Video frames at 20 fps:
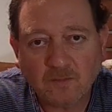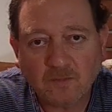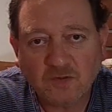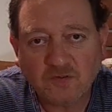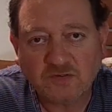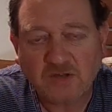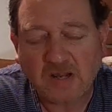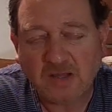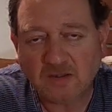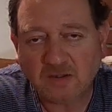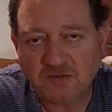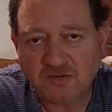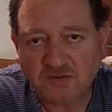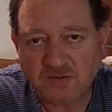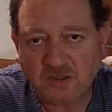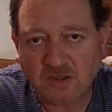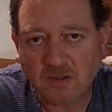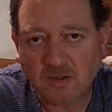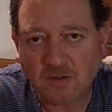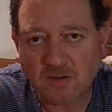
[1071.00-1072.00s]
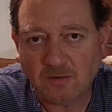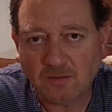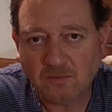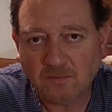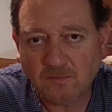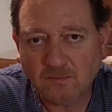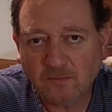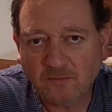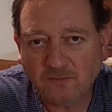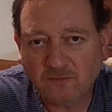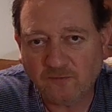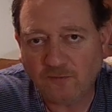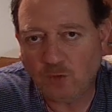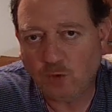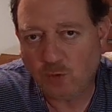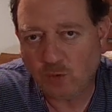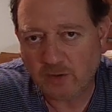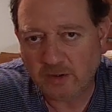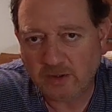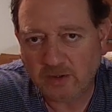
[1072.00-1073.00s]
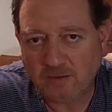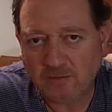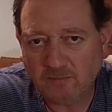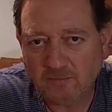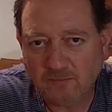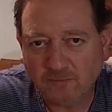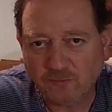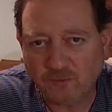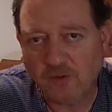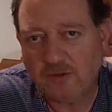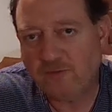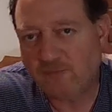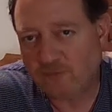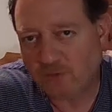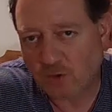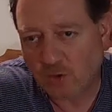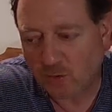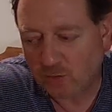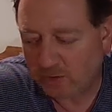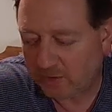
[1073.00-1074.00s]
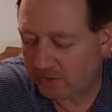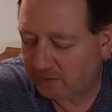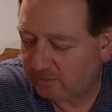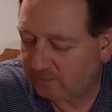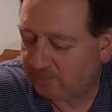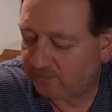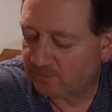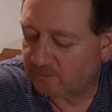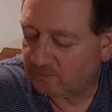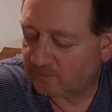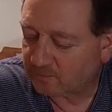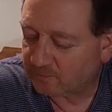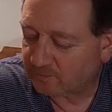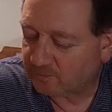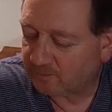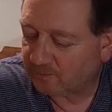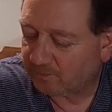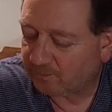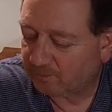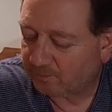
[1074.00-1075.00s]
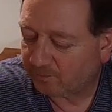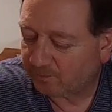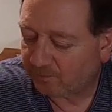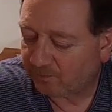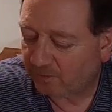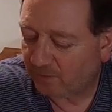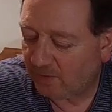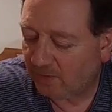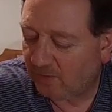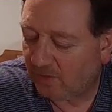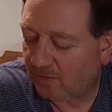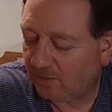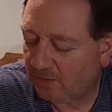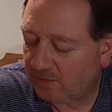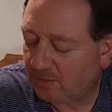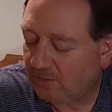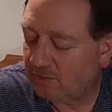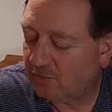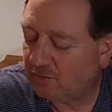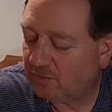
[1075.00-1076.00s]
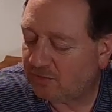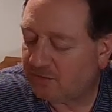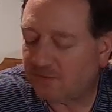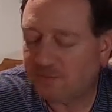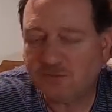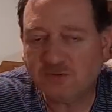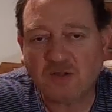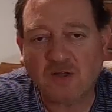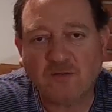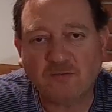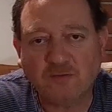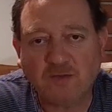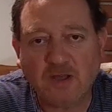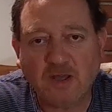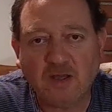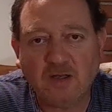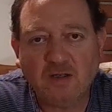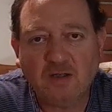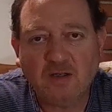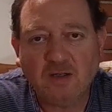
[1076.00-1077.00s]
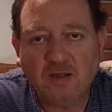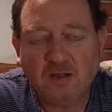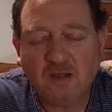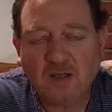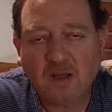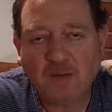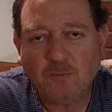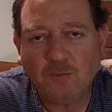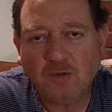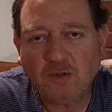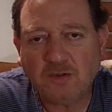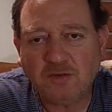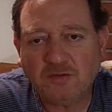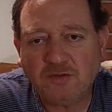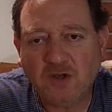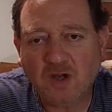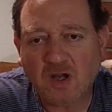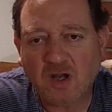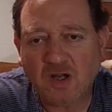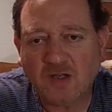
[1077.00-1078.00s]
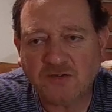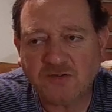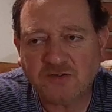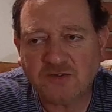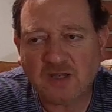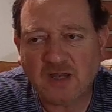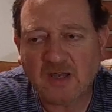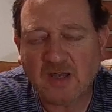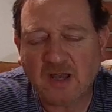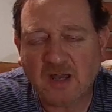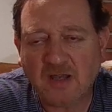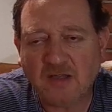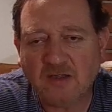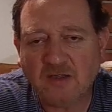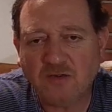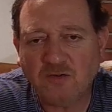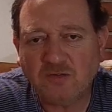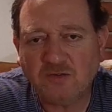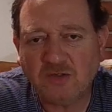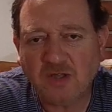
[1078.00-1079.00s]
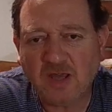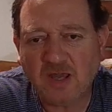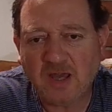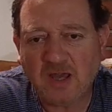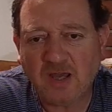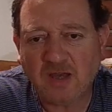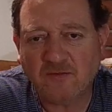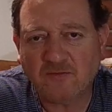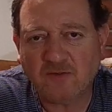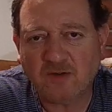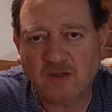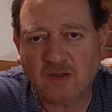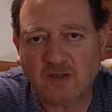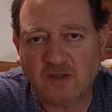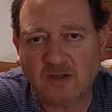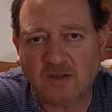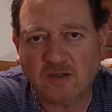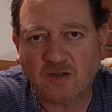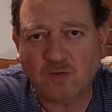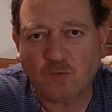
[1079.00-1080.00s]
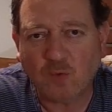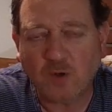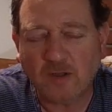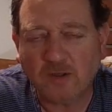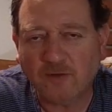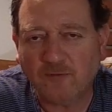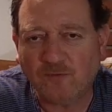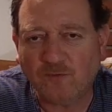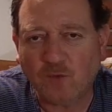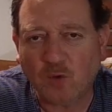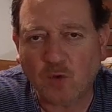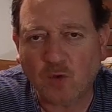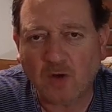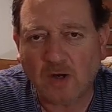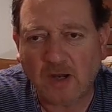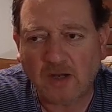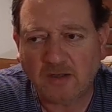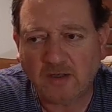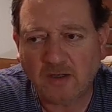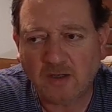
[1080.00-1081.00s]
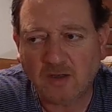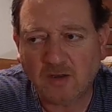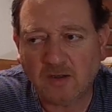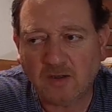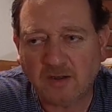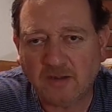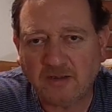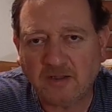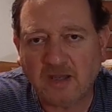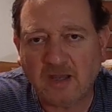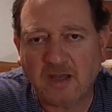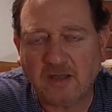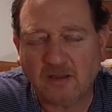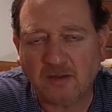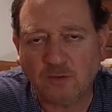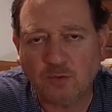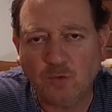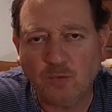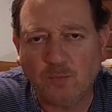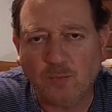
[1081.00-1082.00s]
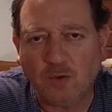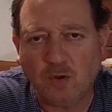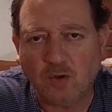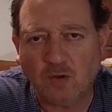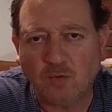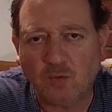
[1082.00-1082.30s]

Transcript: stainless steel, fluted, free floated. You know, you can do some stuff with that. I'm going to toss, I used to have like a 1-4 on there. I think I had a loophole